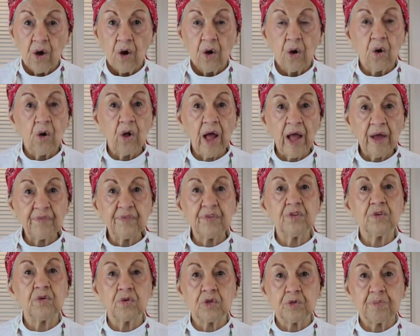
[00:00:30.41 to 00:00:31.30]
All I have
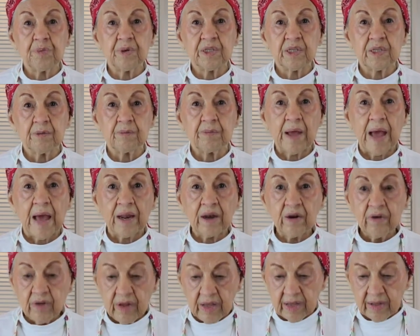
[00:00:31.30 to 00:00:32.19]
to do is put the
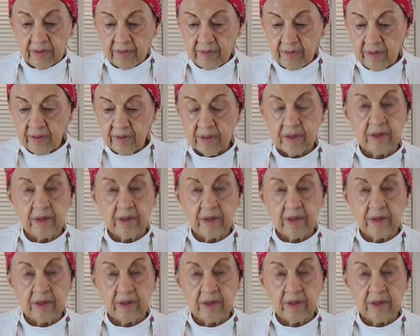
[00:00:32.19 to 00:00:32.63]
batter in